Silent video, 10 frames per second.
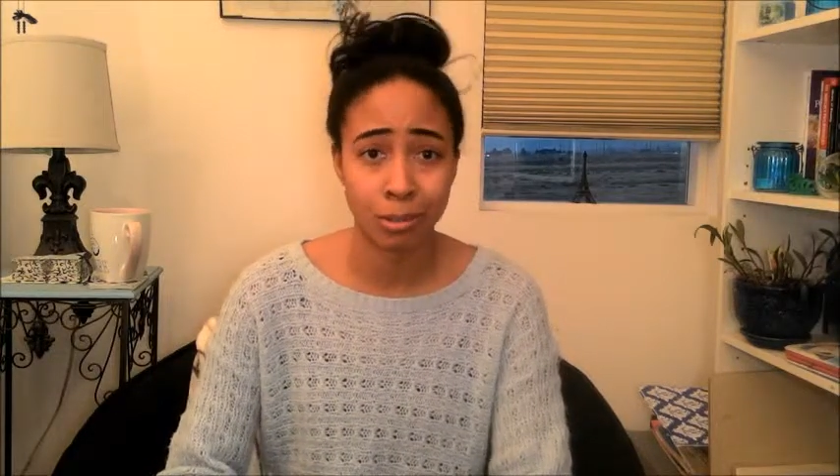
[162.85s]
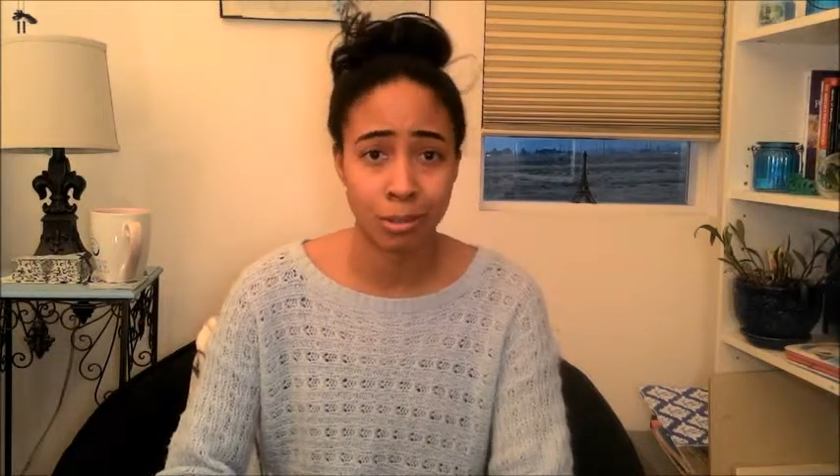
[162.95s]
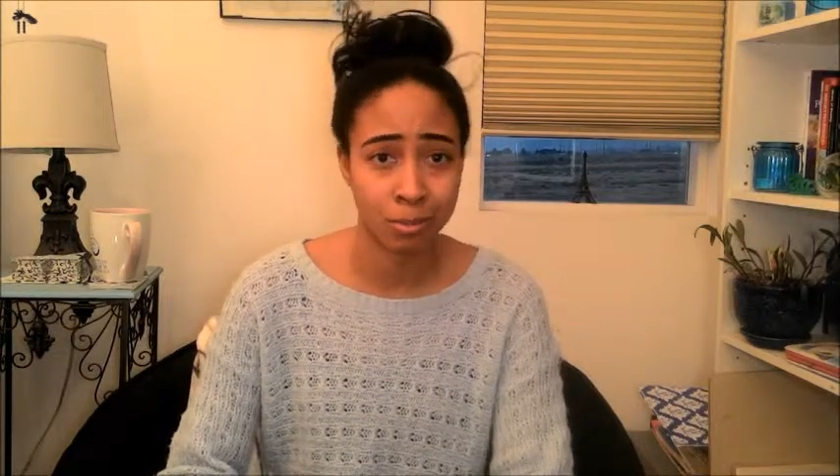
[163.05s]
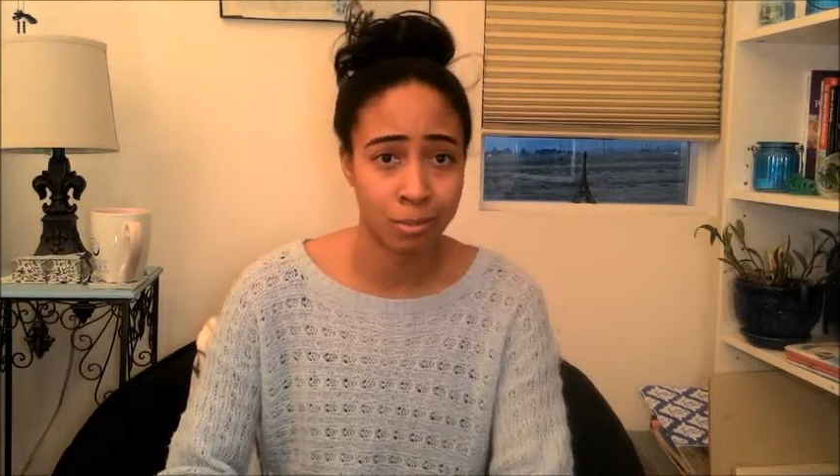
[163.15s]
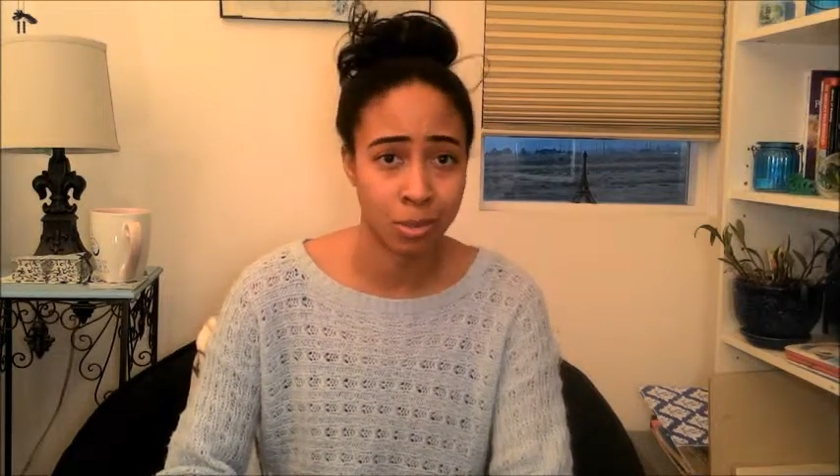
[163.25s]

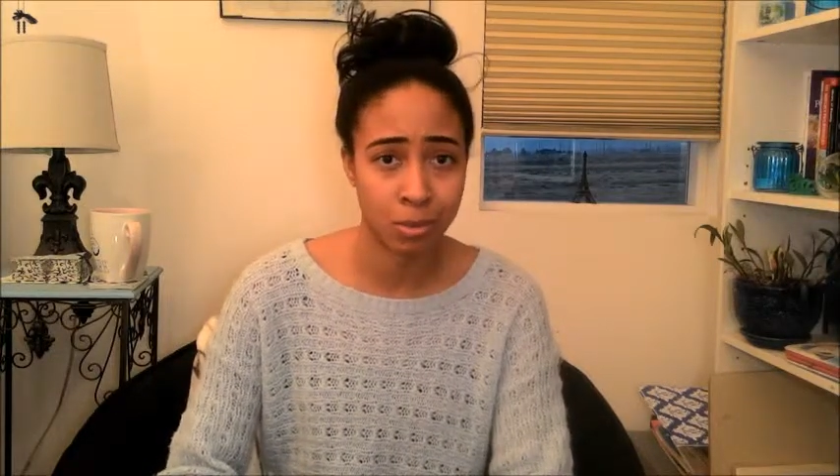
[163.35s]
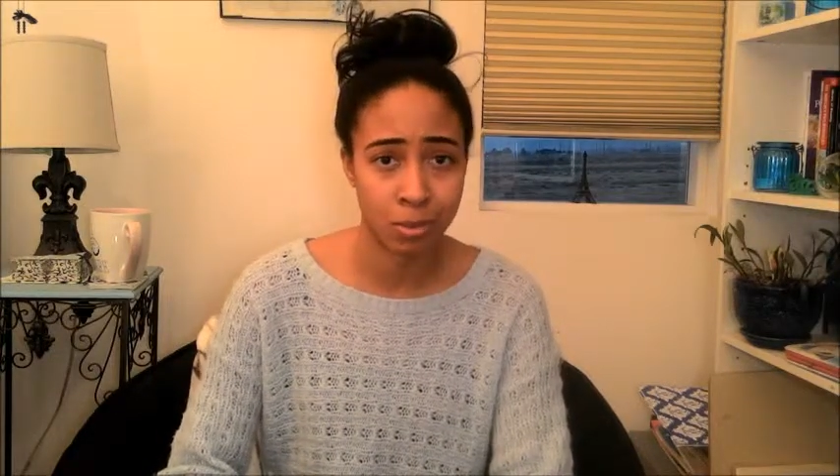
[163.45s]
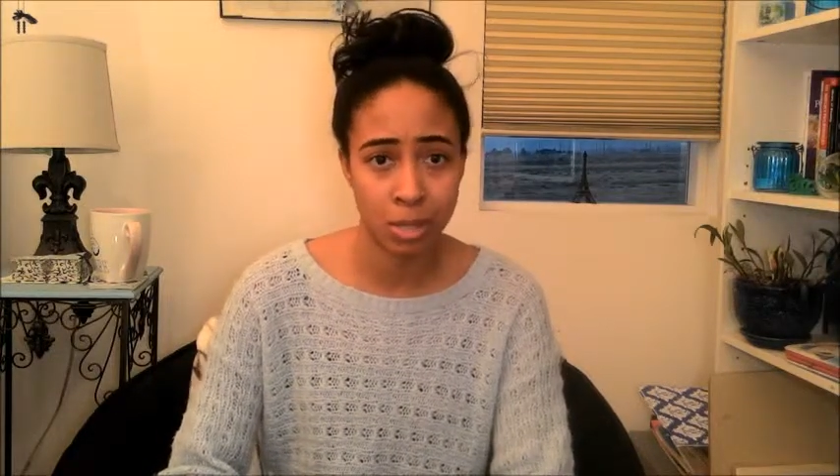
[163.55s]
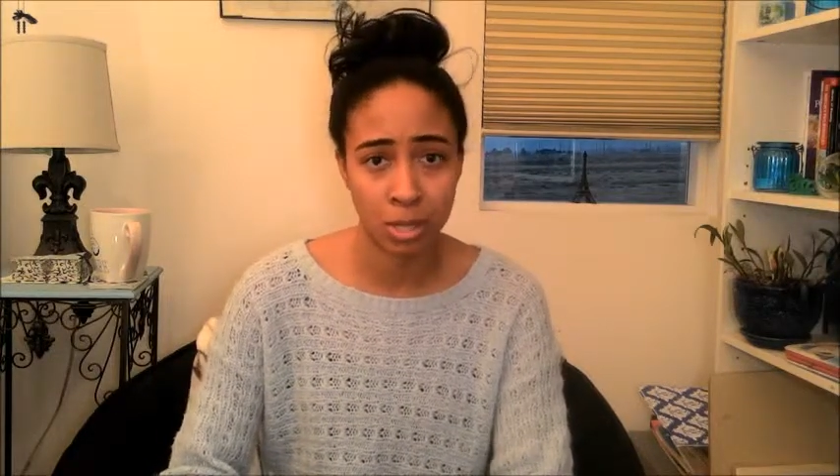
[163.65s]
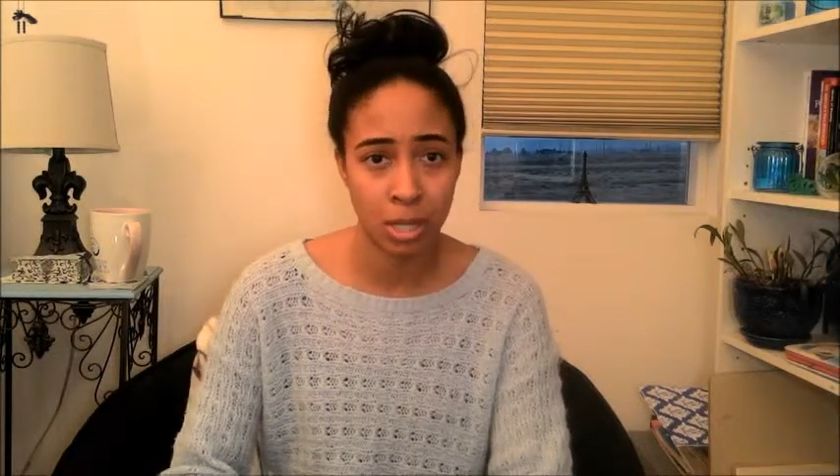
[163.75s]
grip do
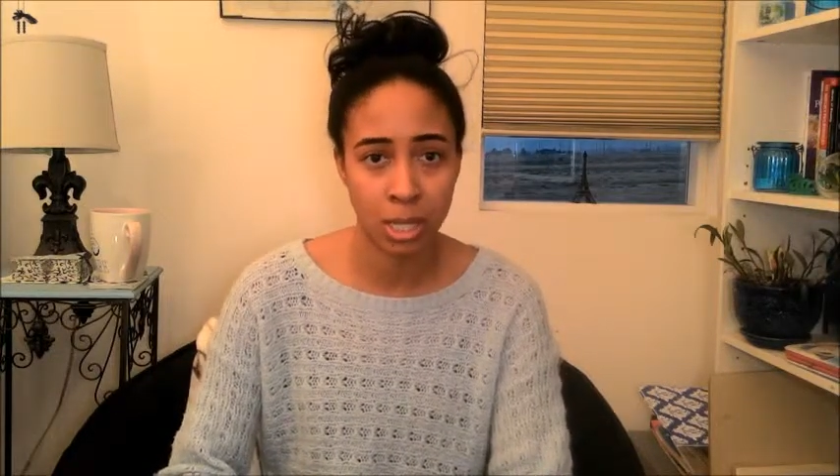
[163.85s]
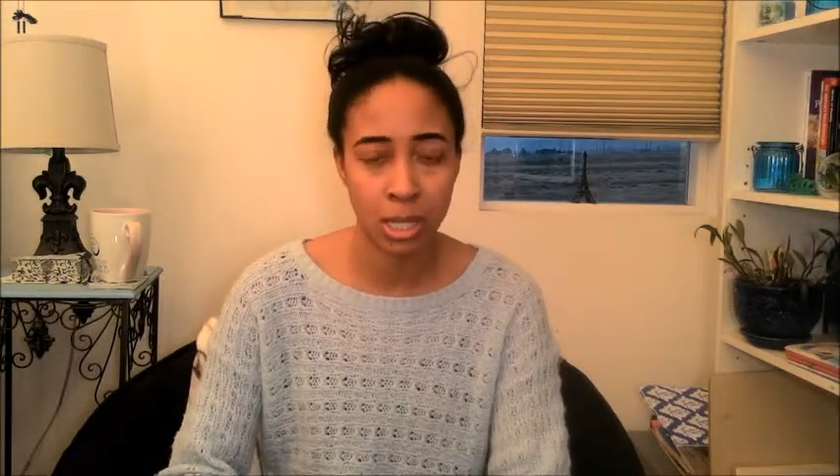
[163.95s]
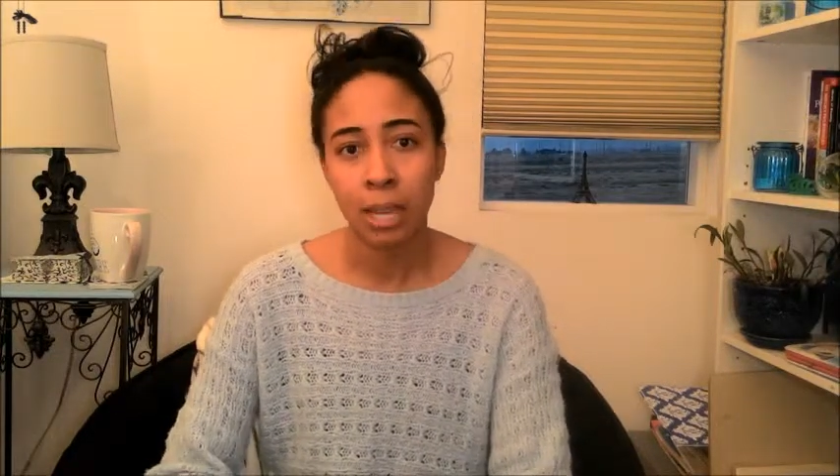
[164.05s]
the dolly.